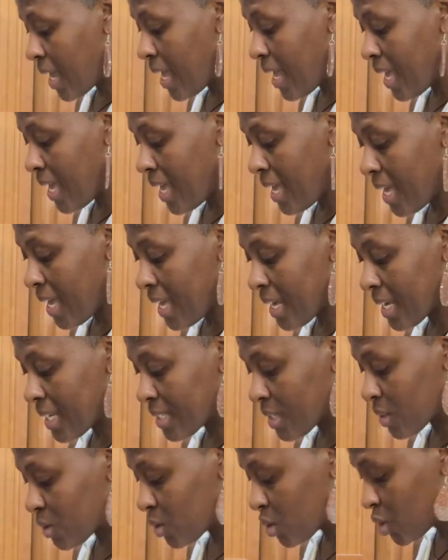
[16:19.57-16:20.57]
egg, a
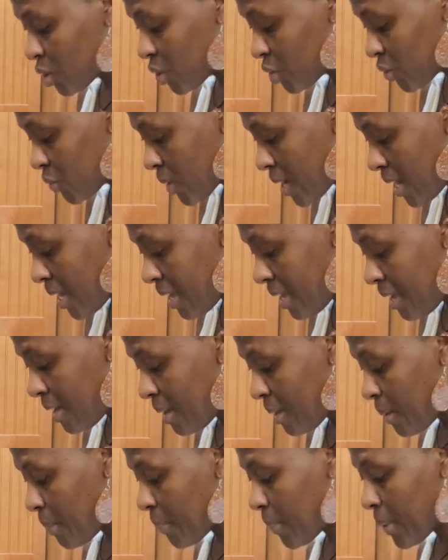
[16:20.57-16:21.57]
little
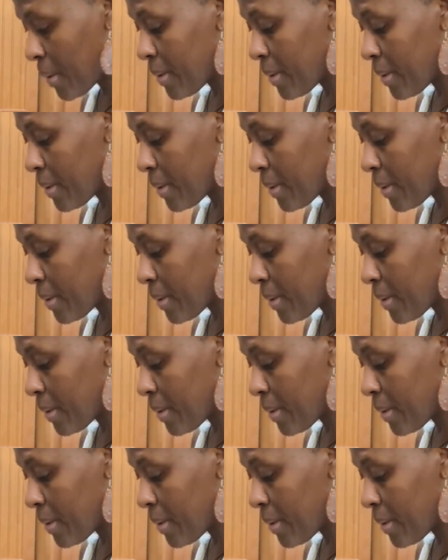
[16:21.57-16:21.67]
shrimp.